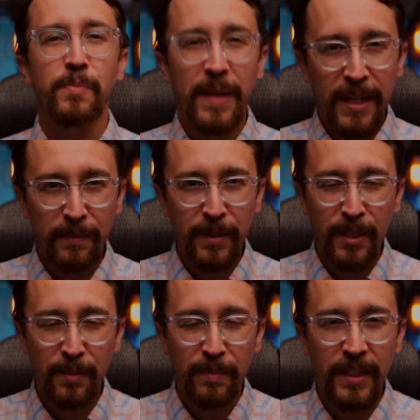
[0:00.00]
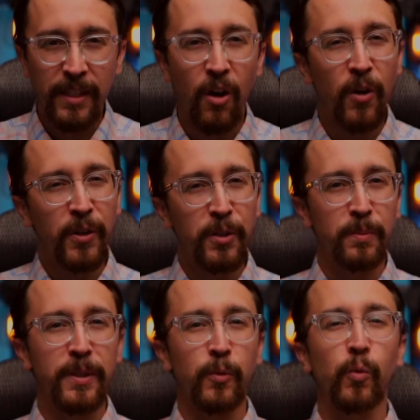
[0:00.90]
spam can be
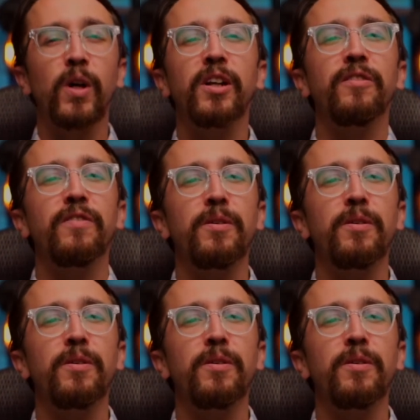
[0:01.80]
arguably one of